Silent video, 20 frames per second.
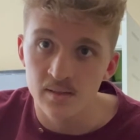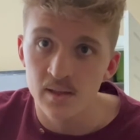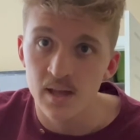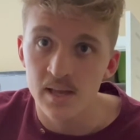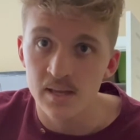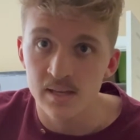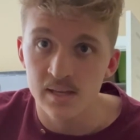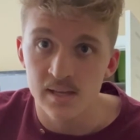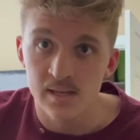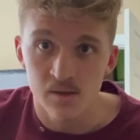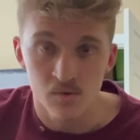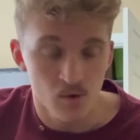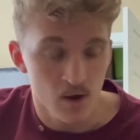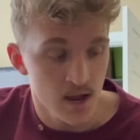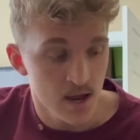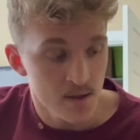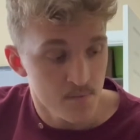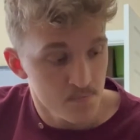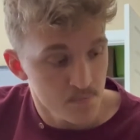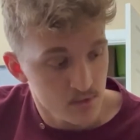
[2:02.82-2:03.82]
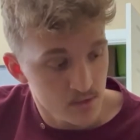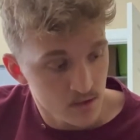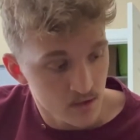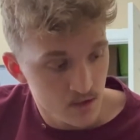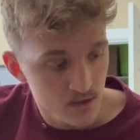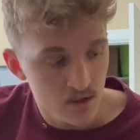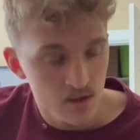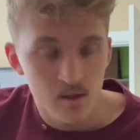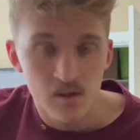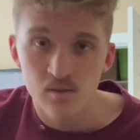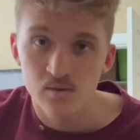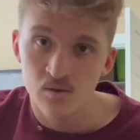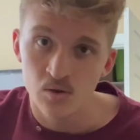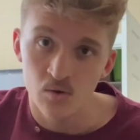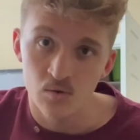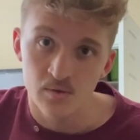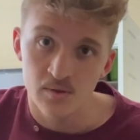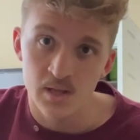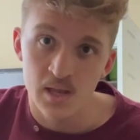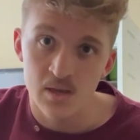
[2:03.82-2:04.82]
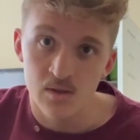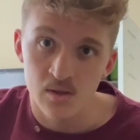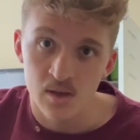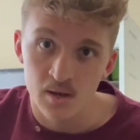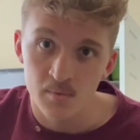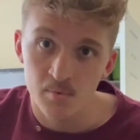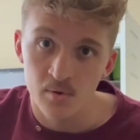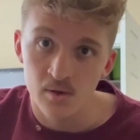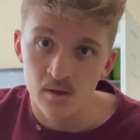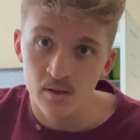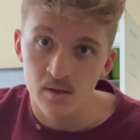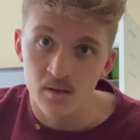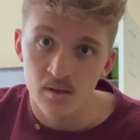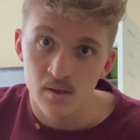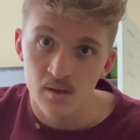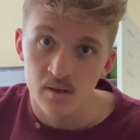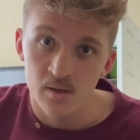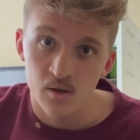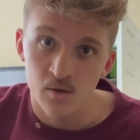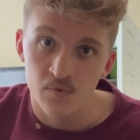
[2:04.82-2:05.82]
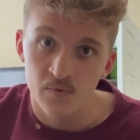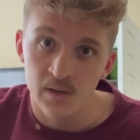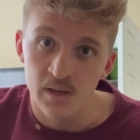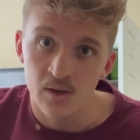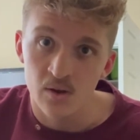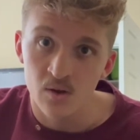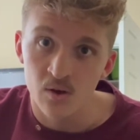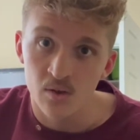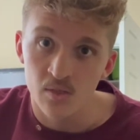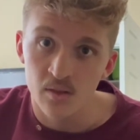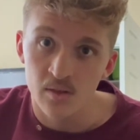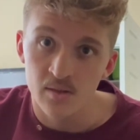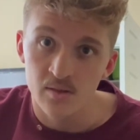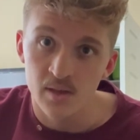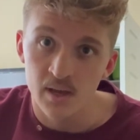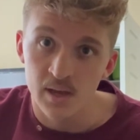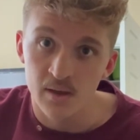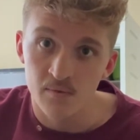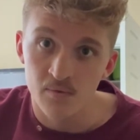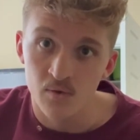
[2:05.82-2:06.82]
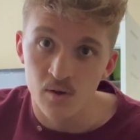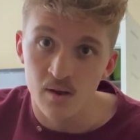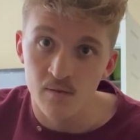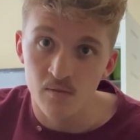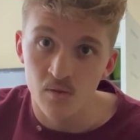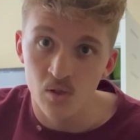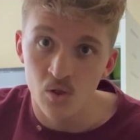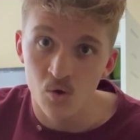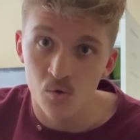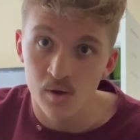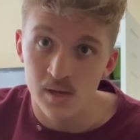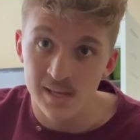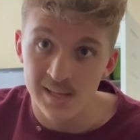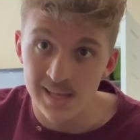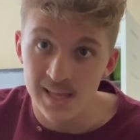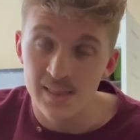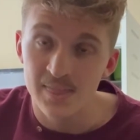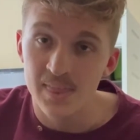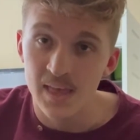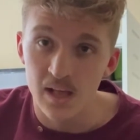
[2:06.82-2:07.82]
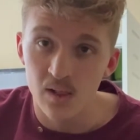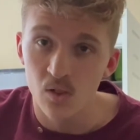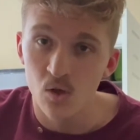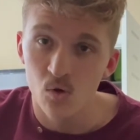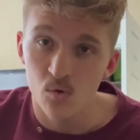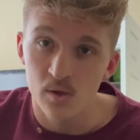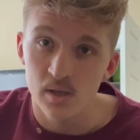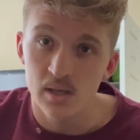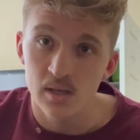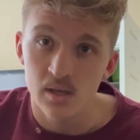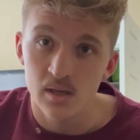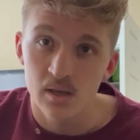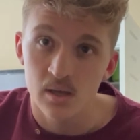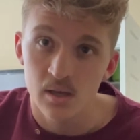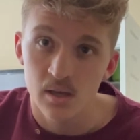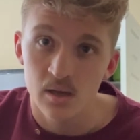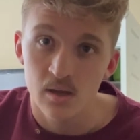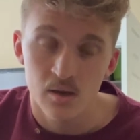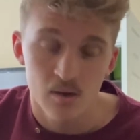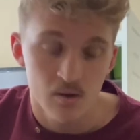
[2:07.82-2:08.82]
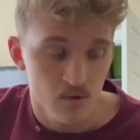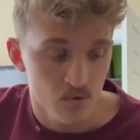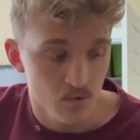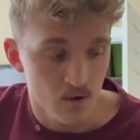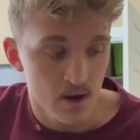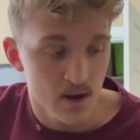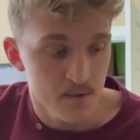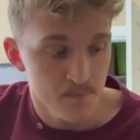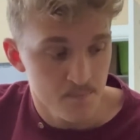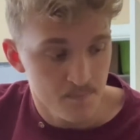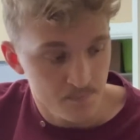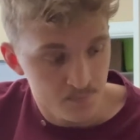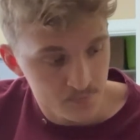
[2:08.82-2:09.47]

that D, right? So instead you gotta put your finger on the second fret of the low E to get that low E, right?